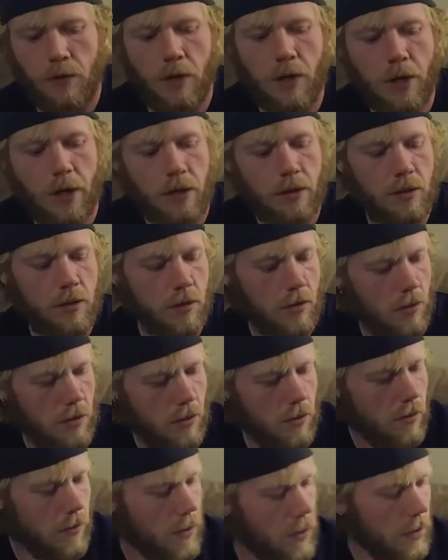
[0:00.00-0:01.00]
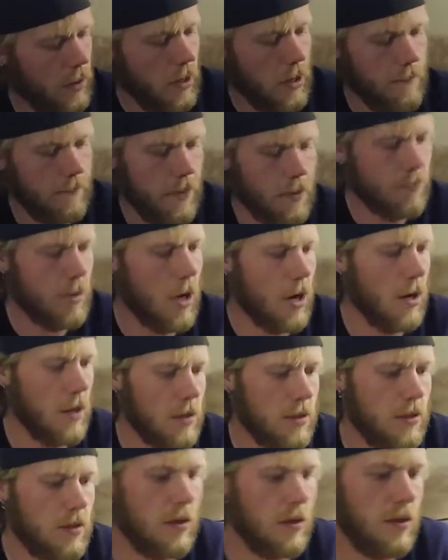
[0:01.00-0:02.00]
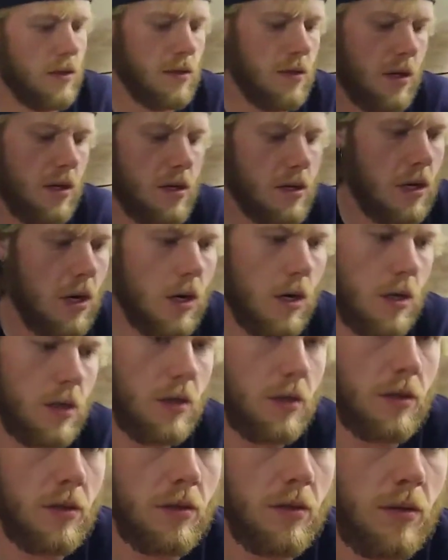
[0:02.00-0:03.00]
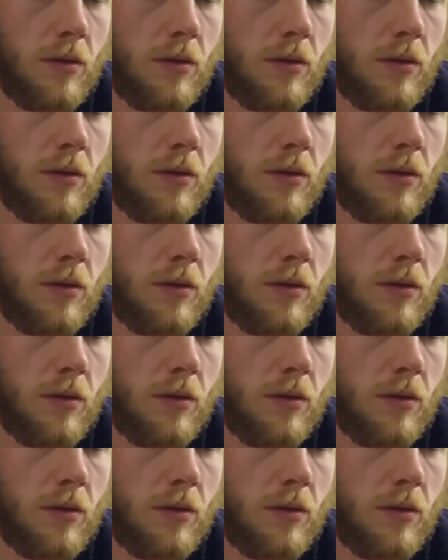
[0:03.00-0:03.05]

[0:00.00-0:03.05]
Alright, so in every box is a card,